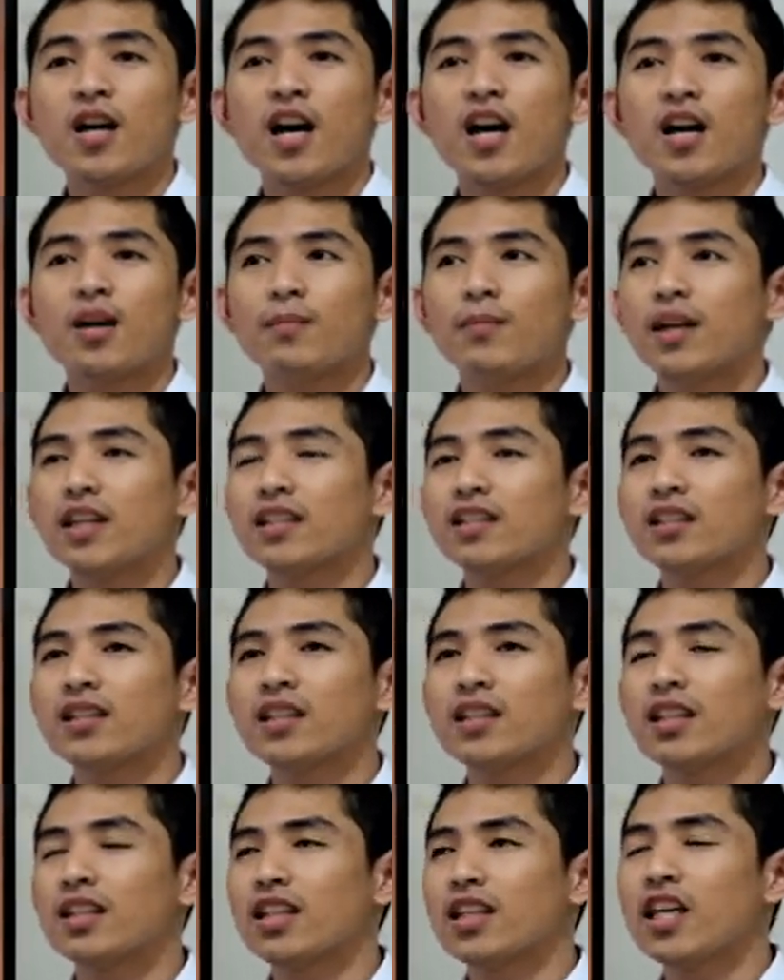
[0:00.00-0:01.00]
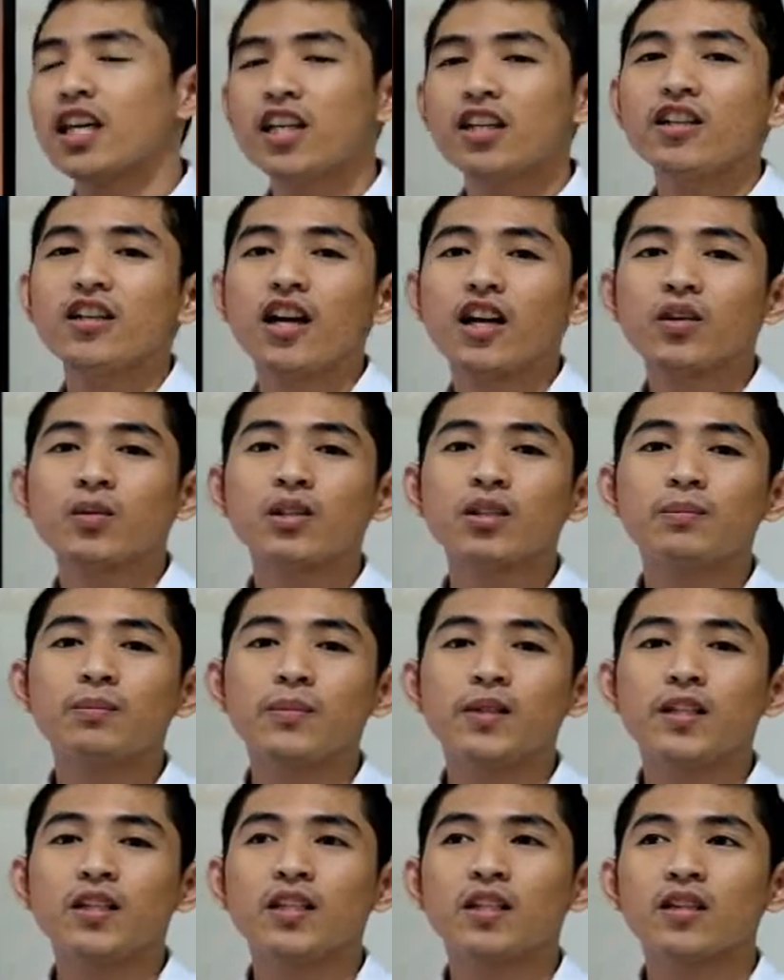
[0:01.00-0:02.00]
but here I will
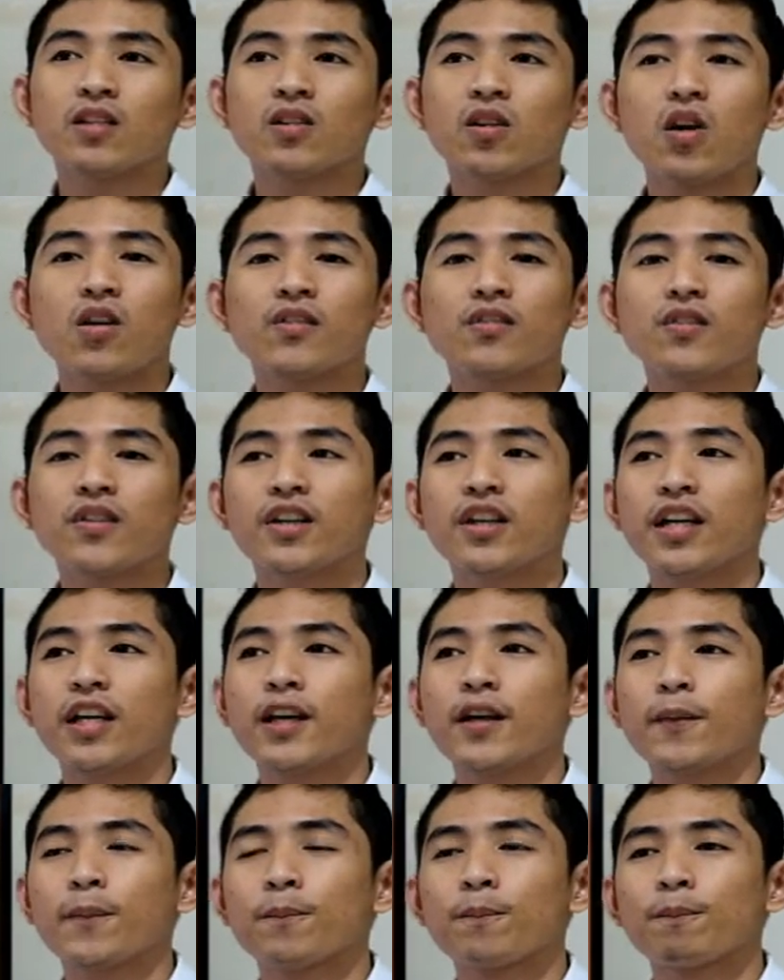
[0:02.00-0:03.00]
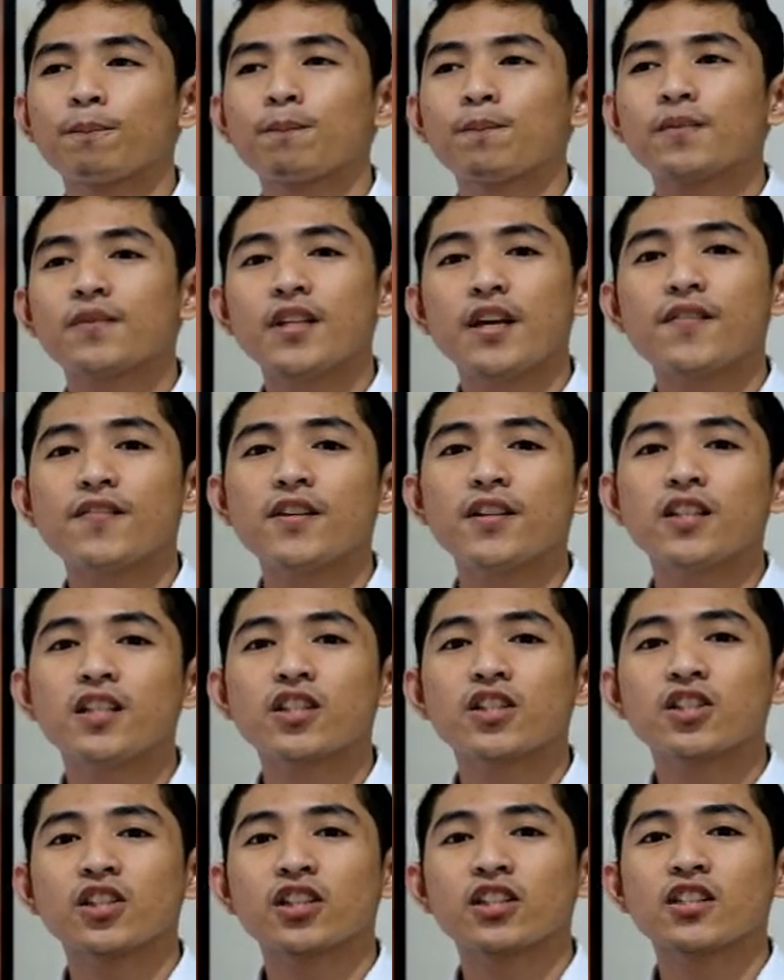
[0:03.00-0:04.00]
be covering
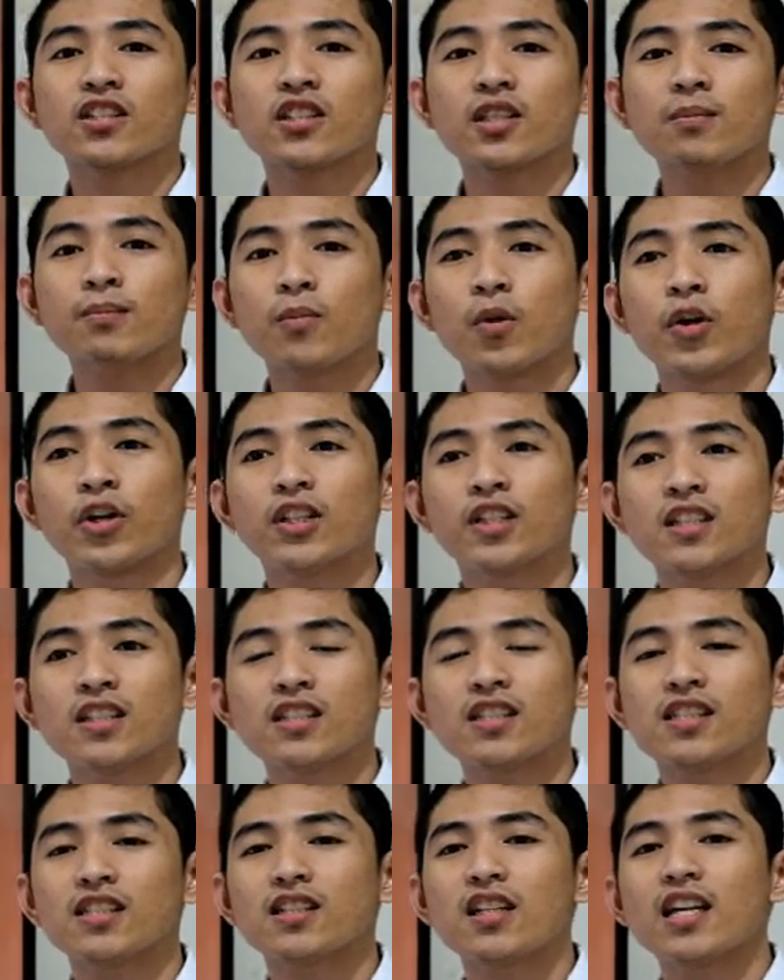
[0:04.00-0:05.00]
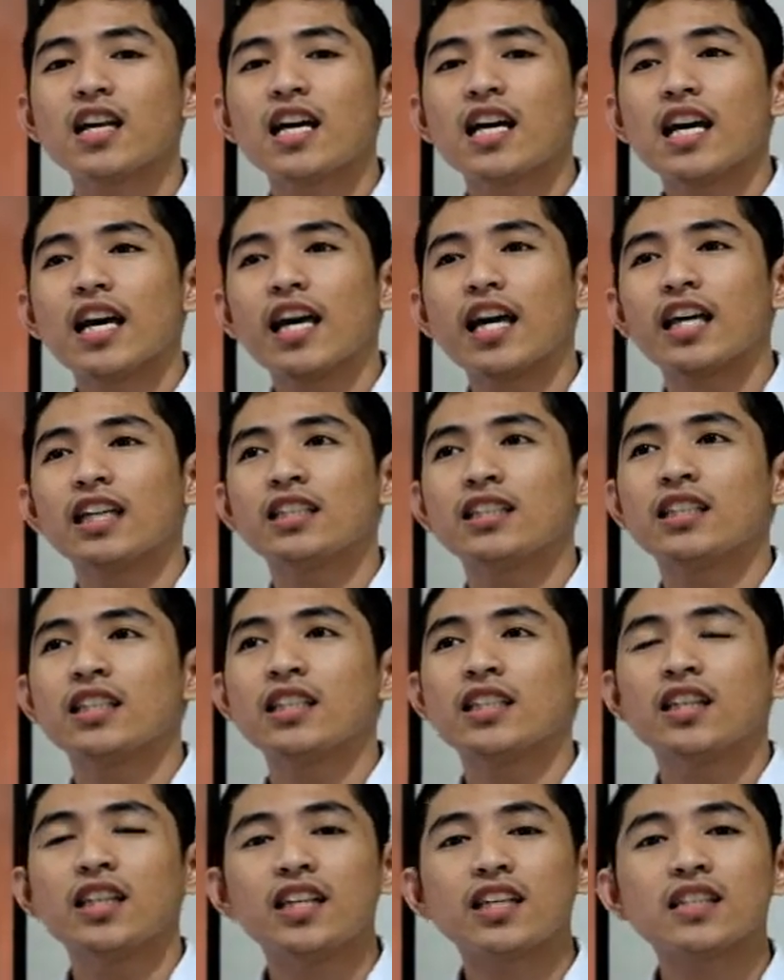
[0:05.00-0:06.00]
definitions, importance, and
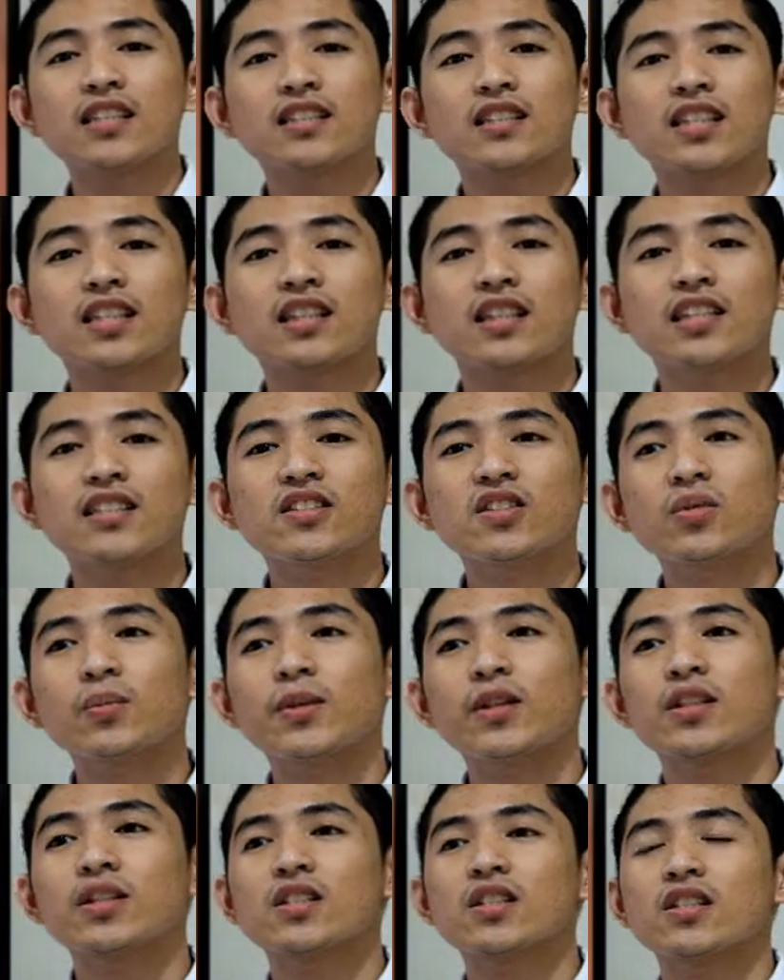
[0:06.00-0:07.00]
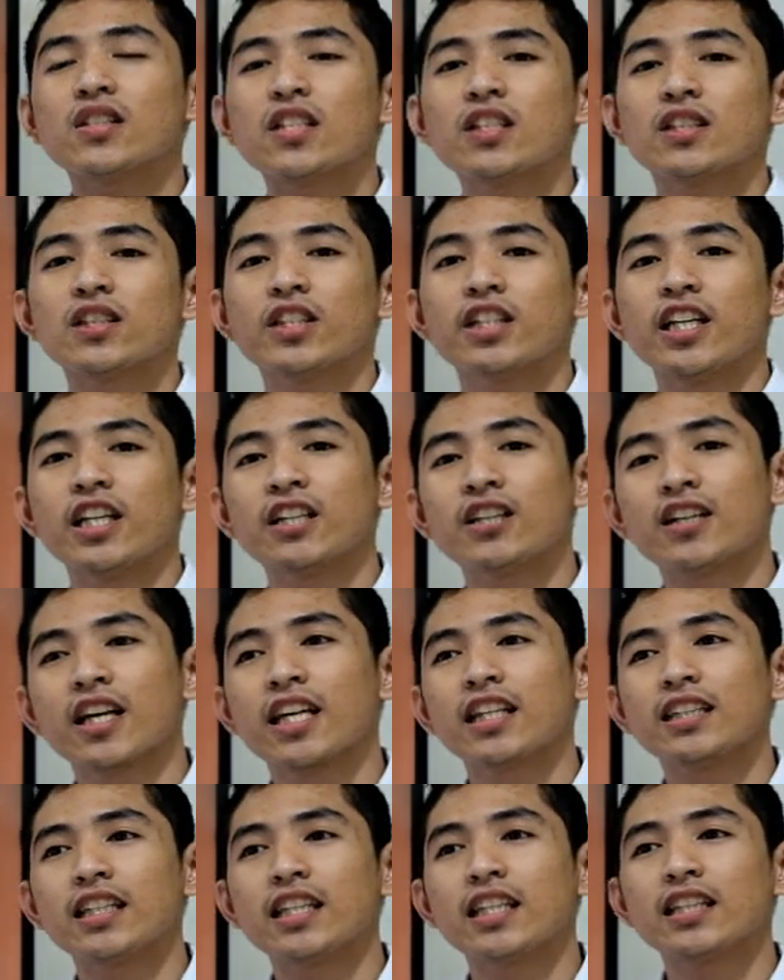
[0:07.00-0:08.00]
the things that needs to be considered in
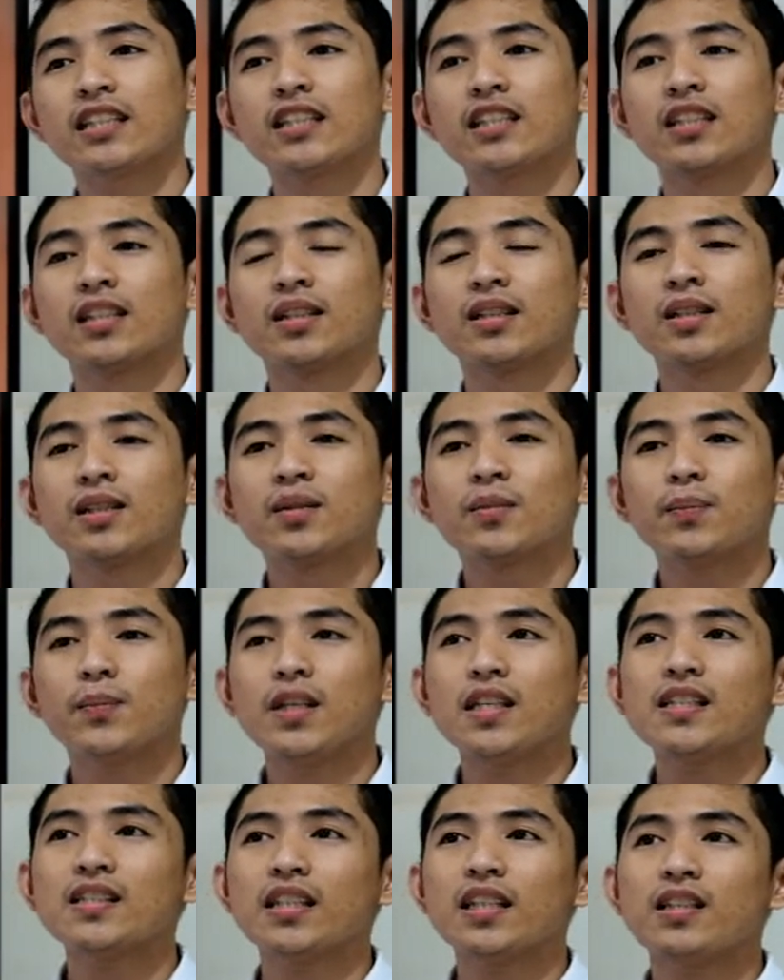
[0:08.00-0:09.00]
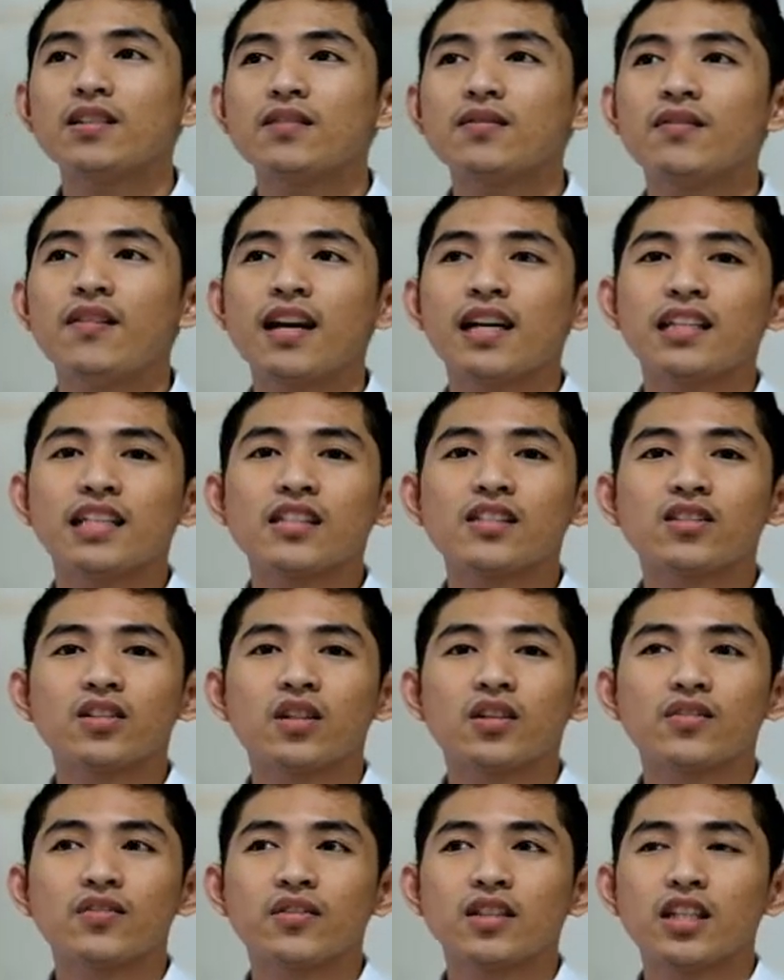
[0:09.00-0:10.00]
writing the peaks and valleys
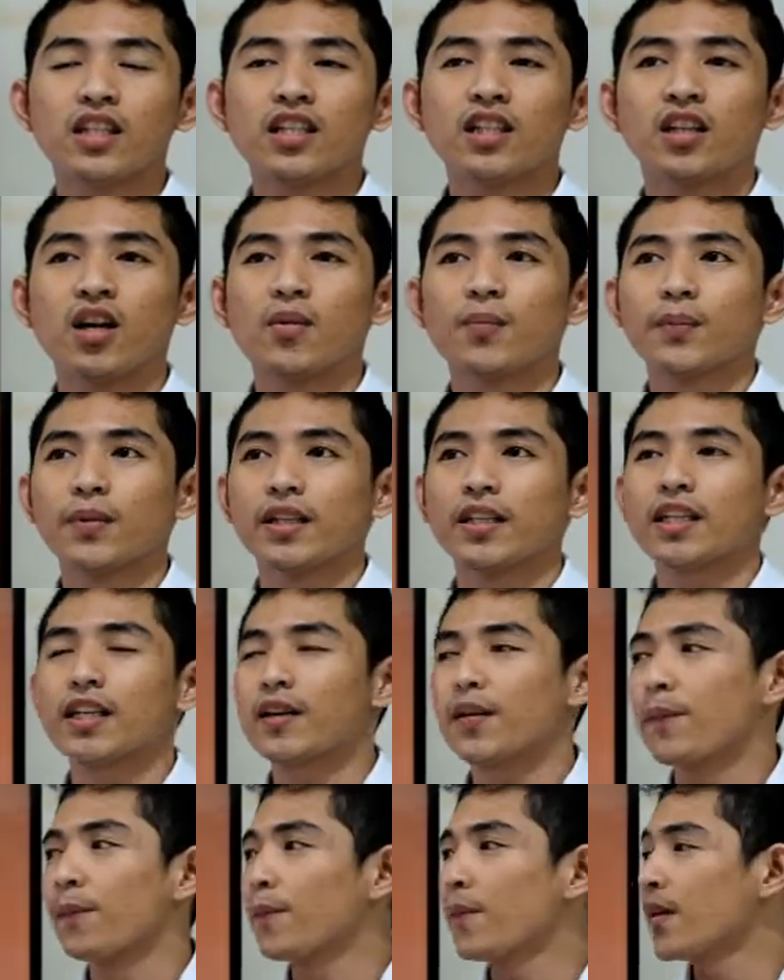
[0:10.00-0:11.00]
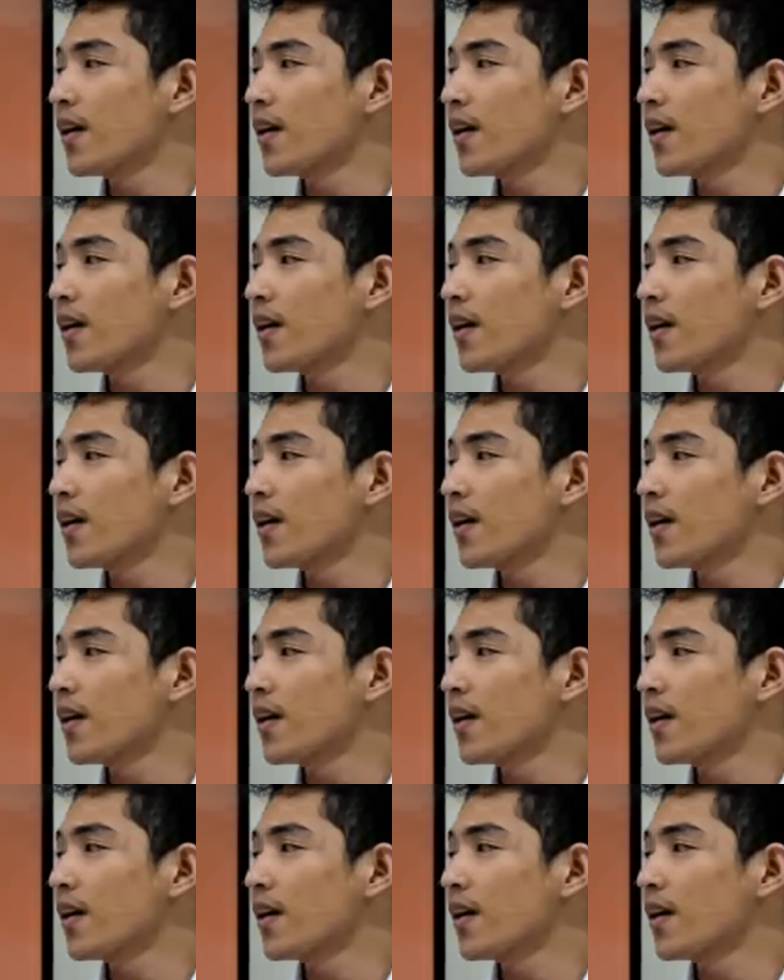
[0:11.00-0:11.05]
of the company.